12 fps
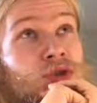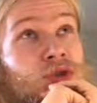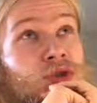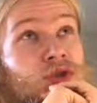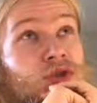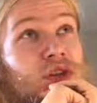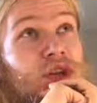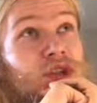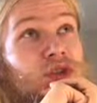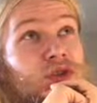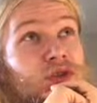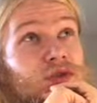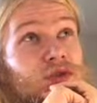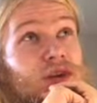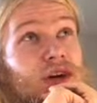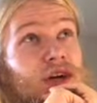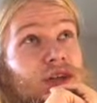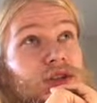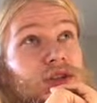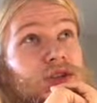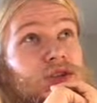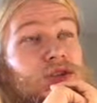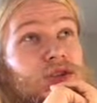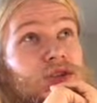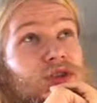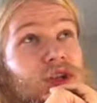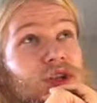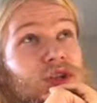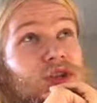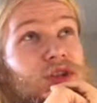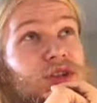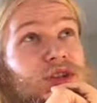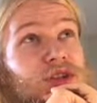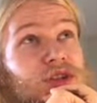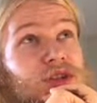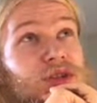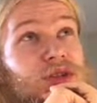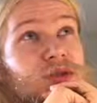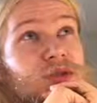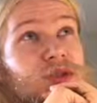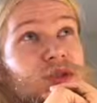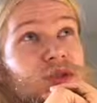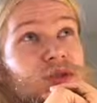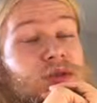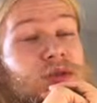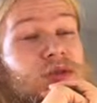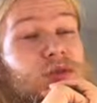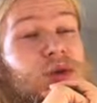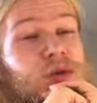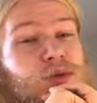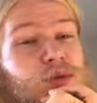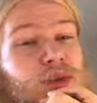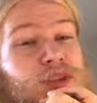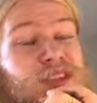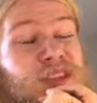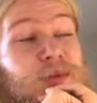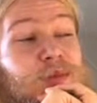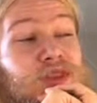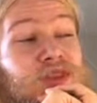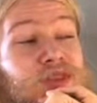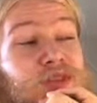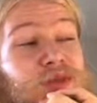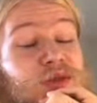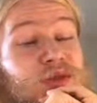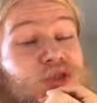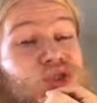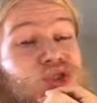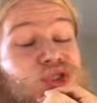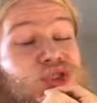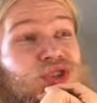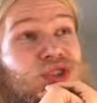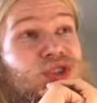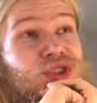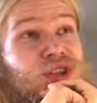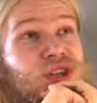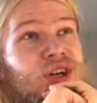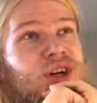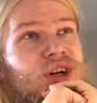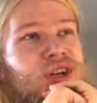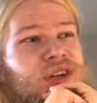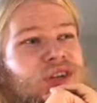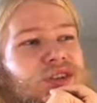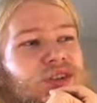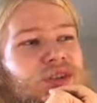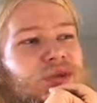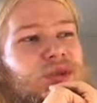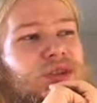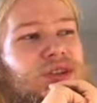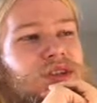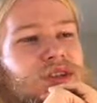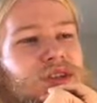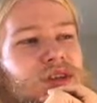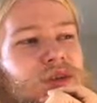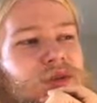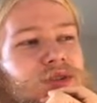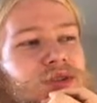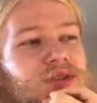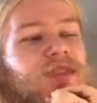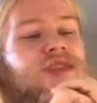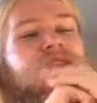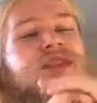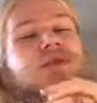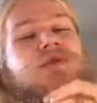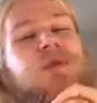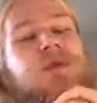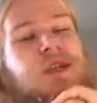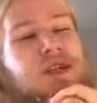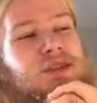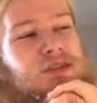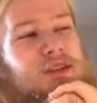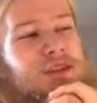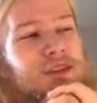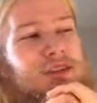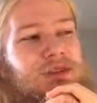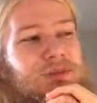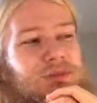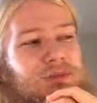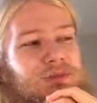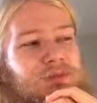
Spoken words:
There's the ancient fires that are sealed away. There's probably one deep under the ocean. There's the one in the Sanguine City. He probably has something on him.